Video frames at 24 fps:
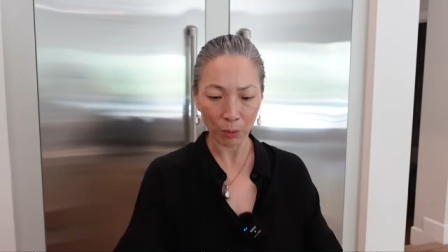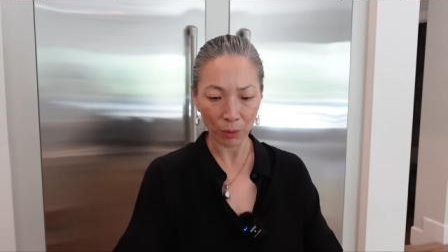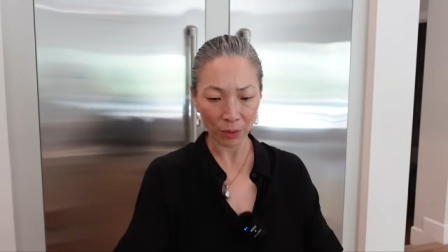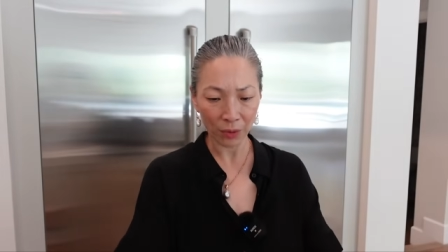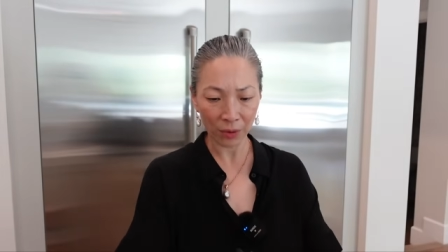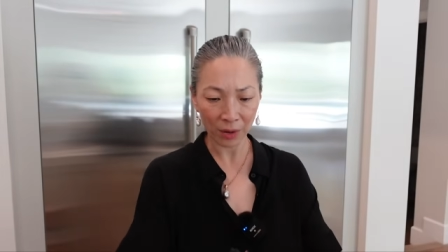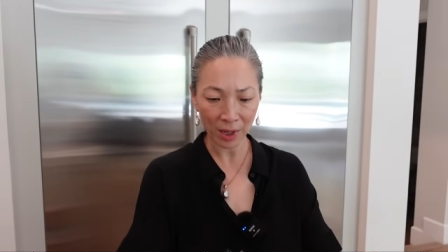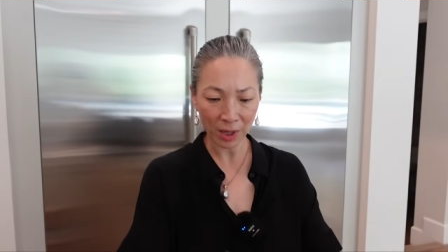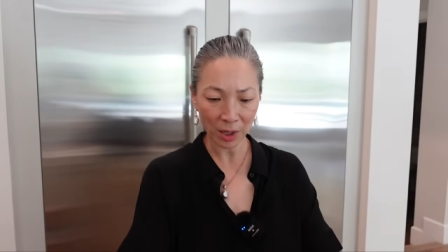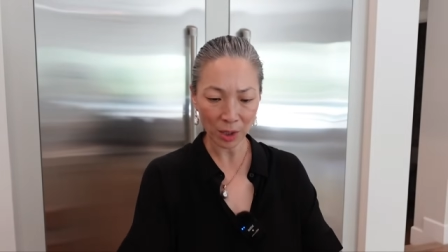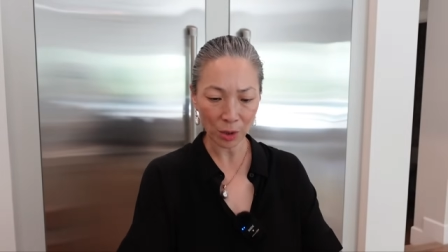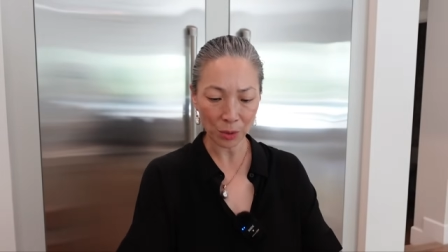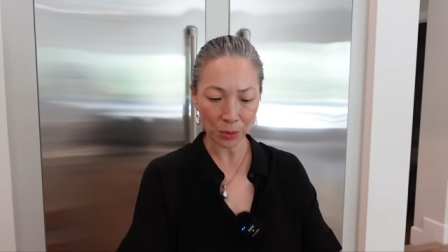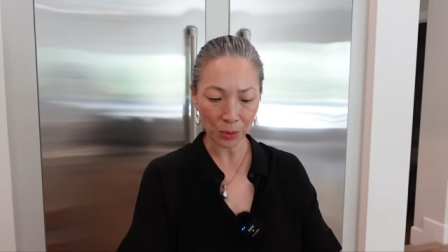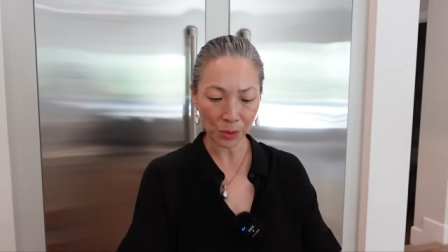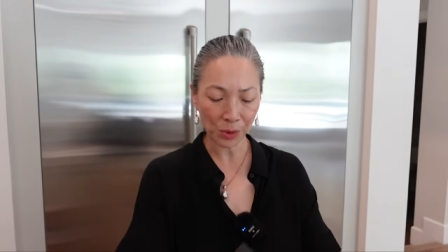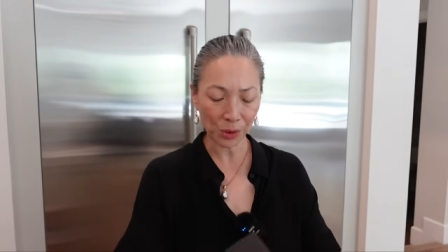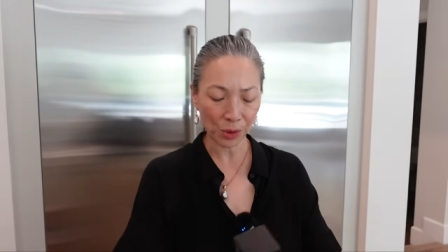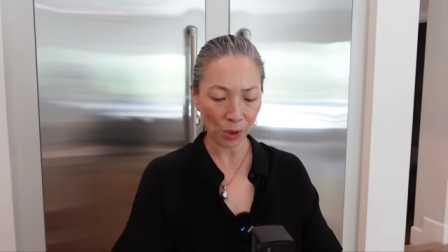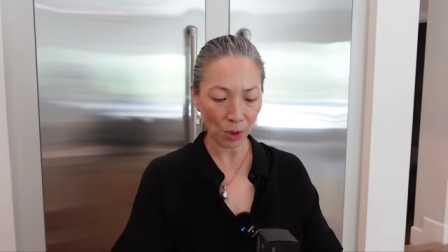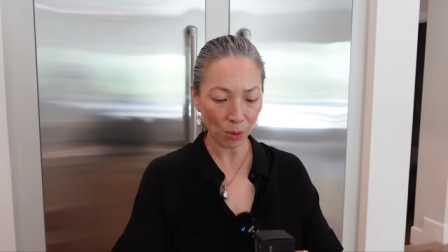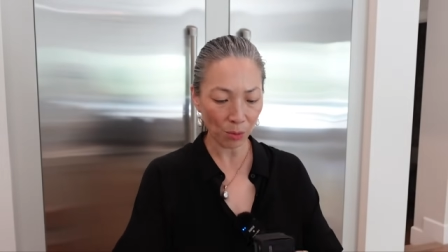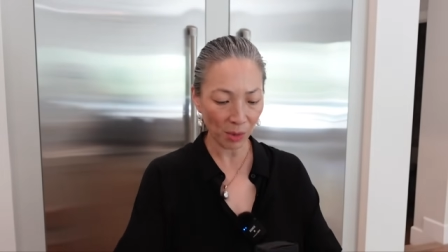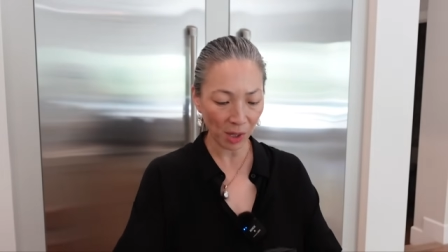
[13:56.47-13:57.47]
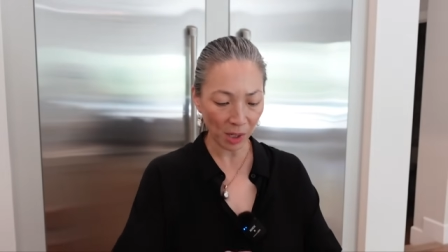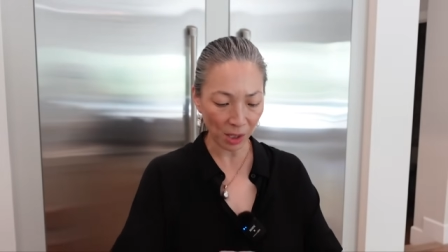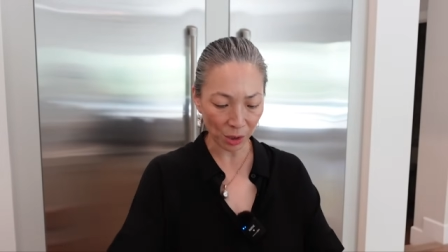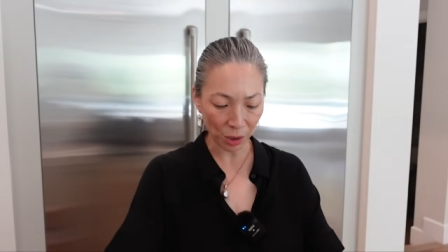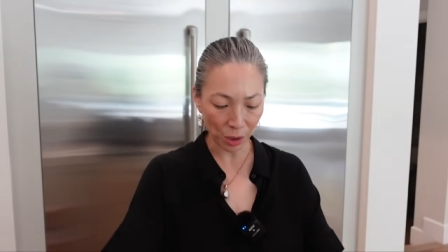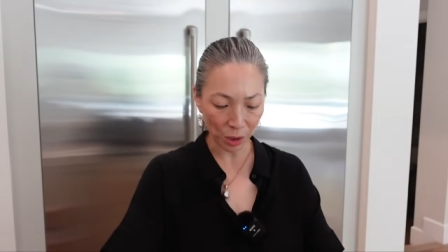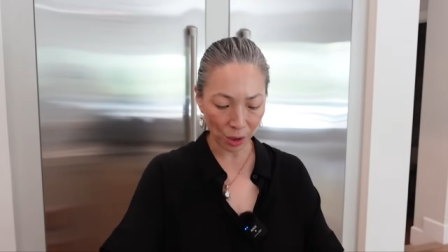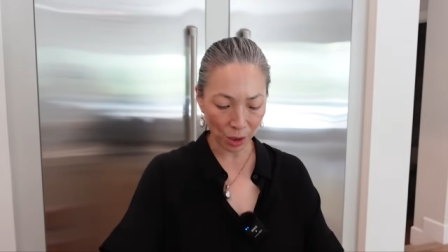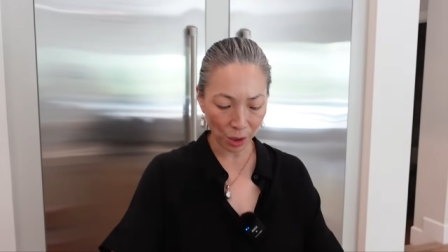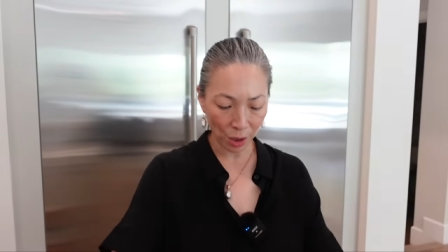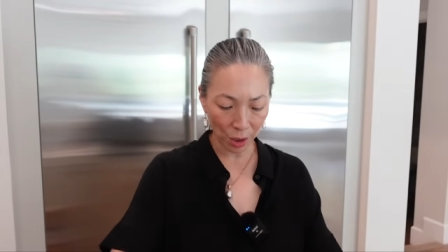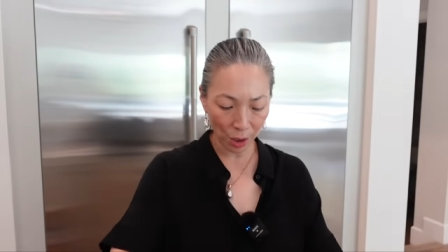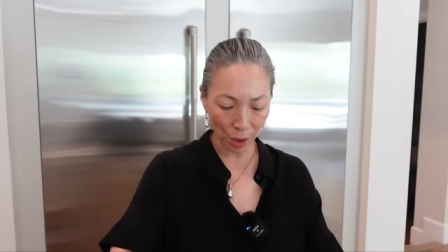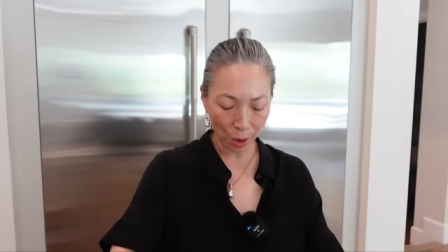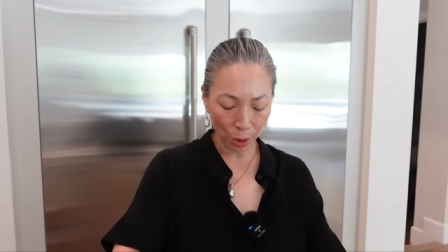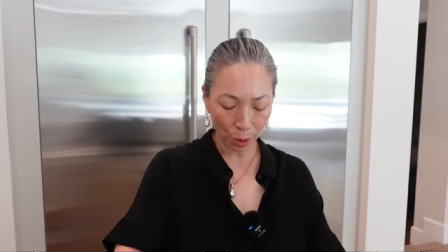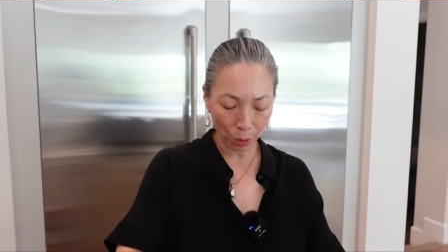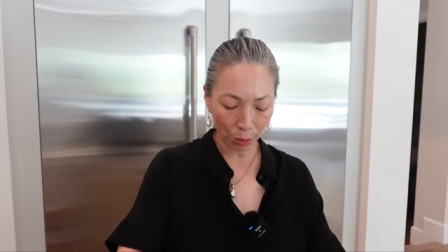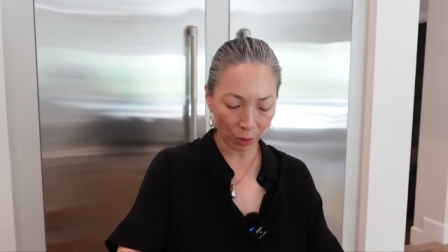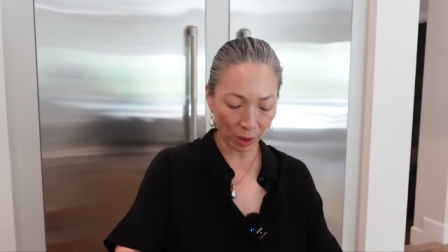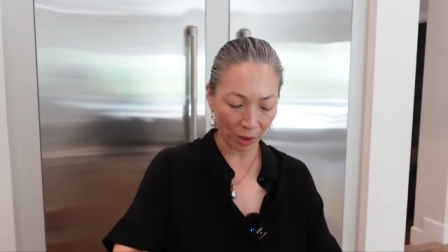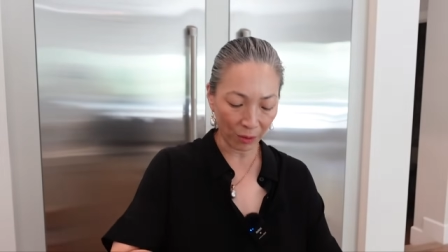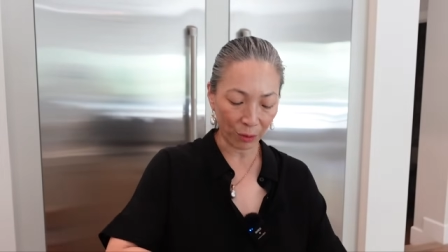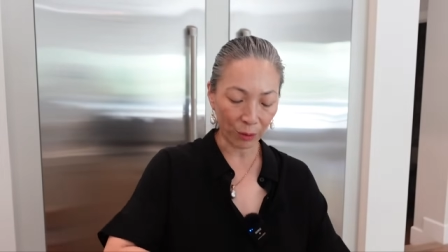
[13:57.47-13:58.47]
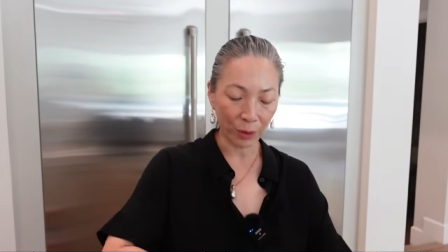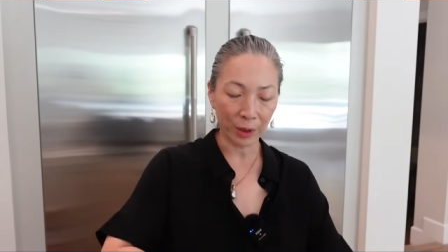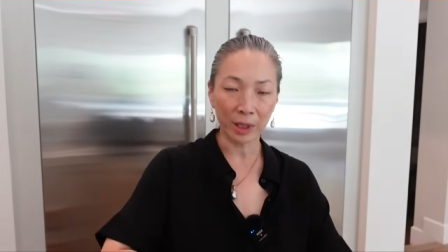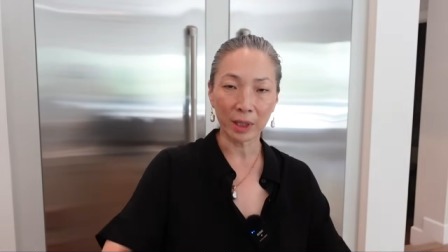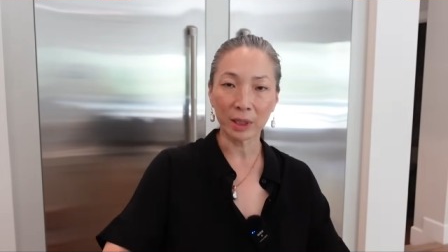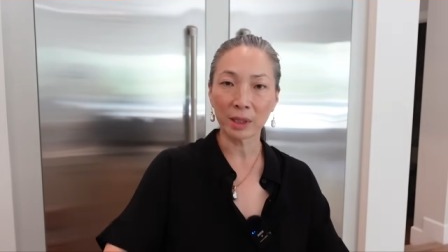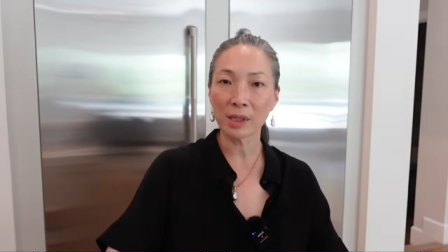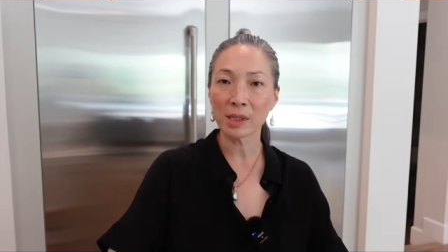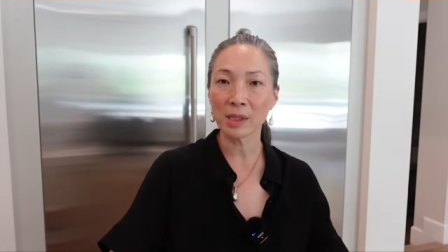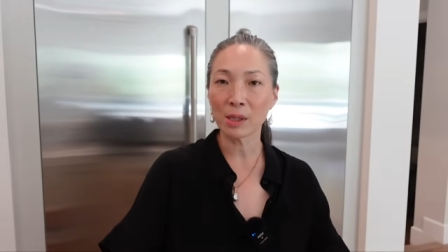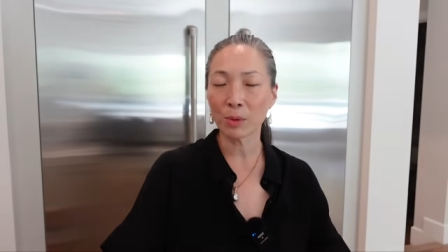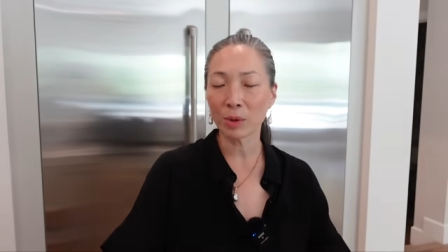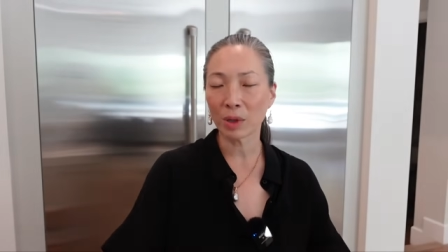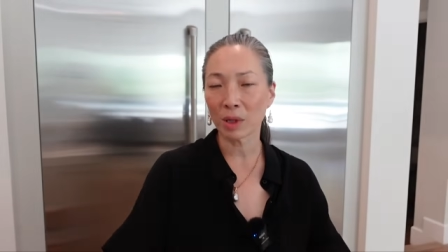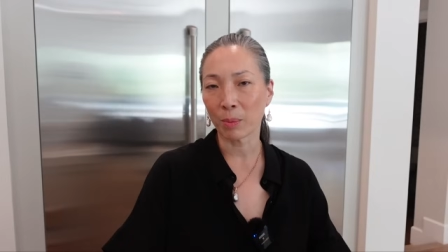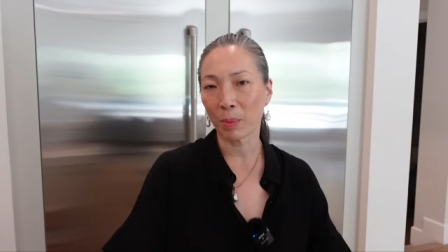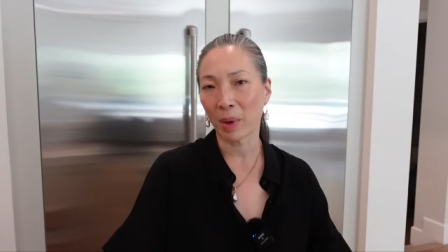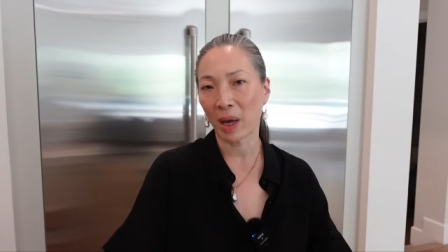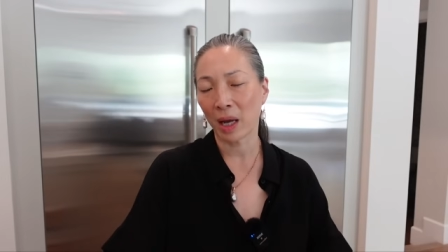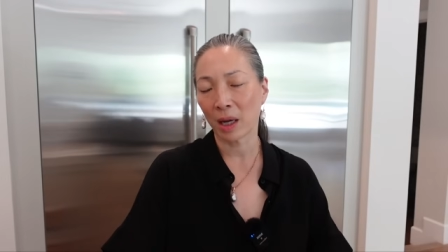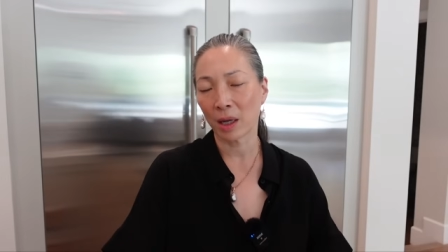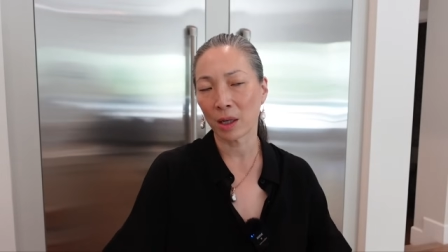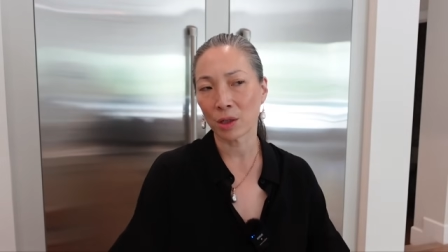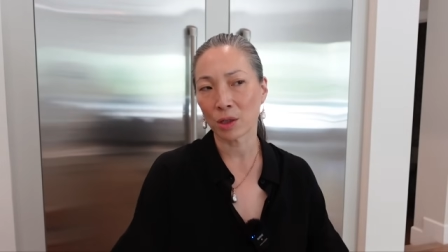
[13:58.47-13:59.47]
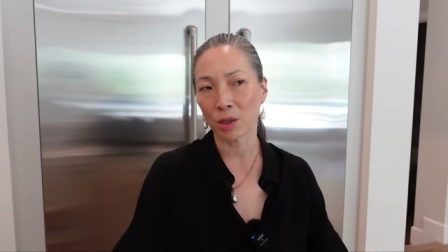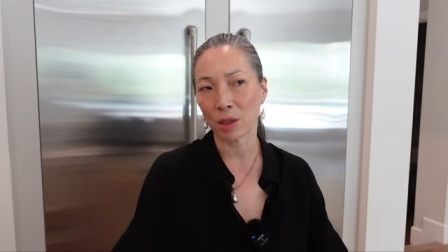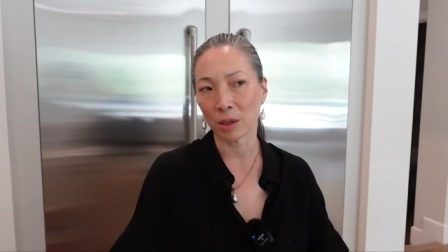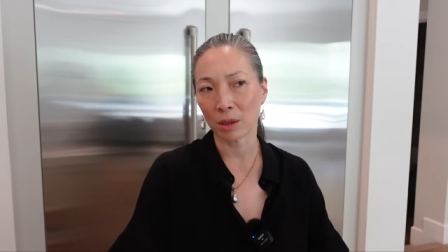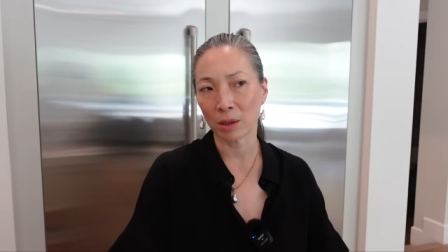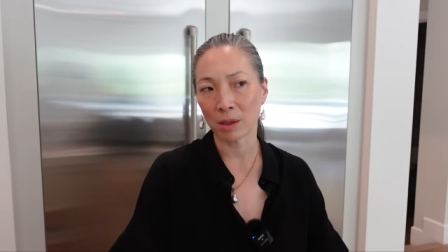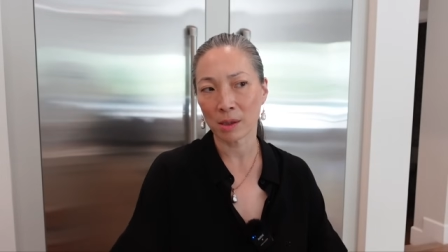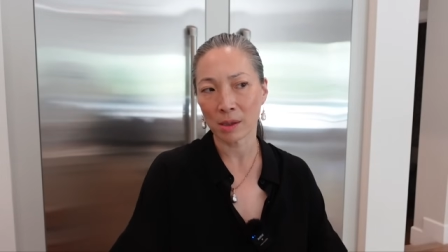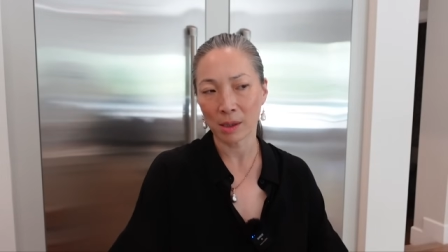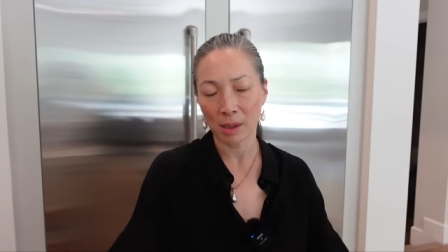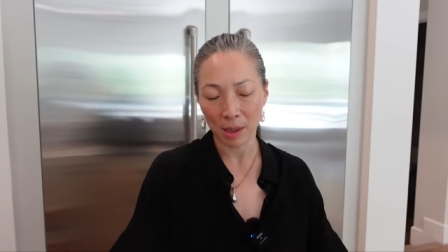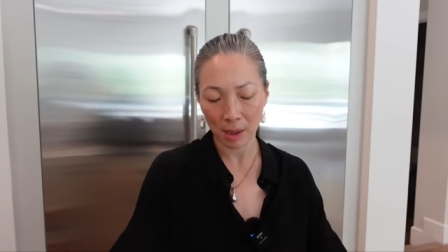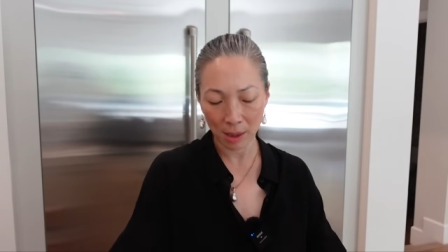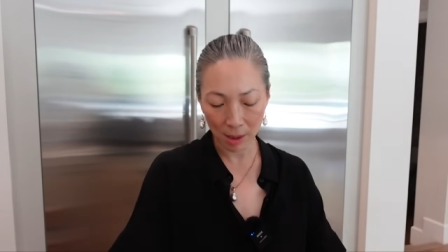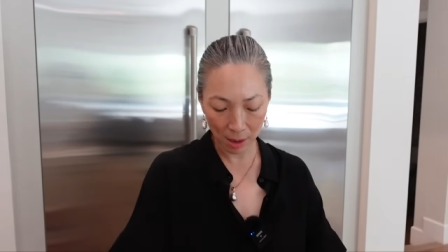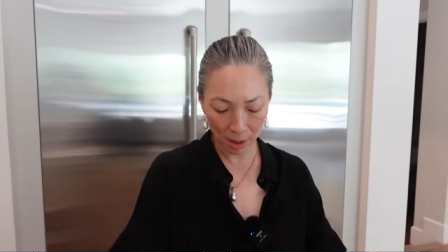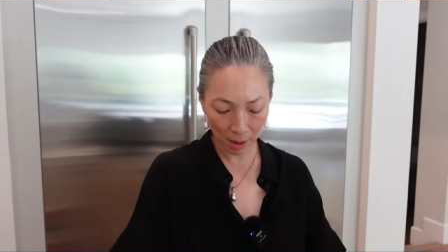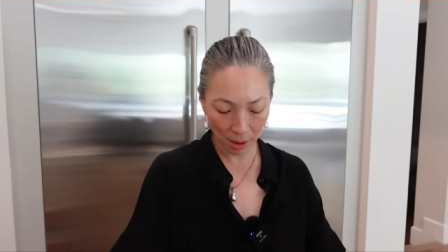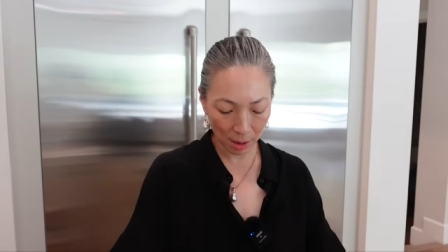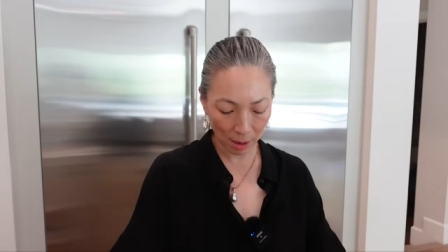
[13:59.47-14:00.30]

Well, thank you so much, Reverie. Let's see what the packaging looks like.